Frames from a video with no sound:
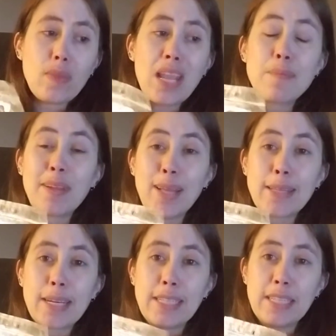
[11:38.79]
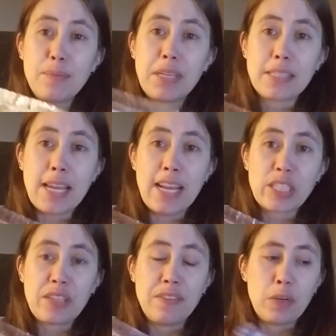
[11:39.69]
I'm glad that I did because I
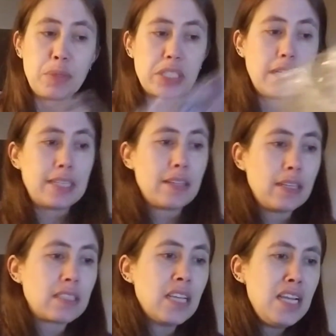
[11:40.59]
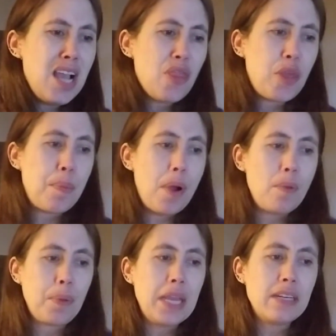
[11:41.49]
actually very much liked this. The
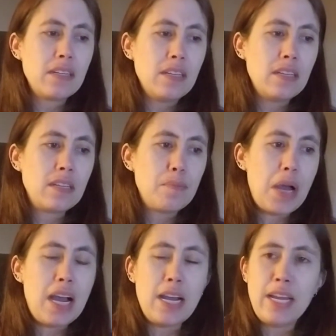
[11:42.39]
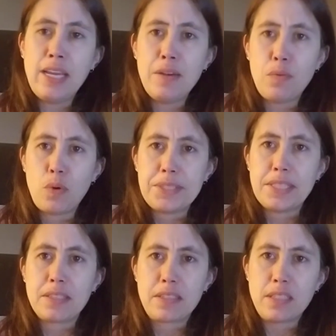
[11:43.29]
pumpkin pie
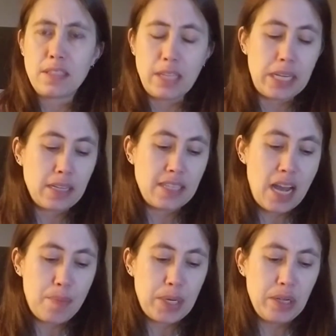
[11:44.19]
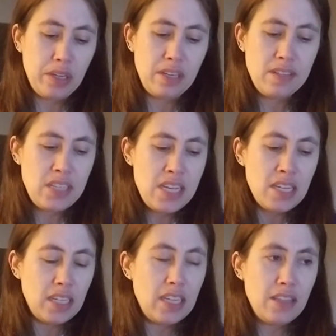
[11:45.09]
wasn't like a dominant
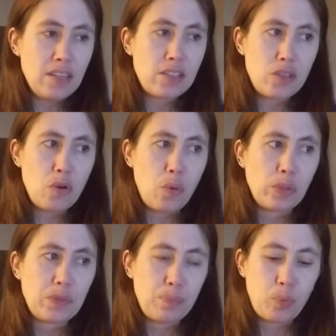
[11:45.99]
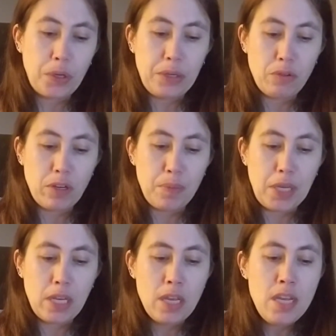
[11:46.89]
in there, so it was pretty creamy.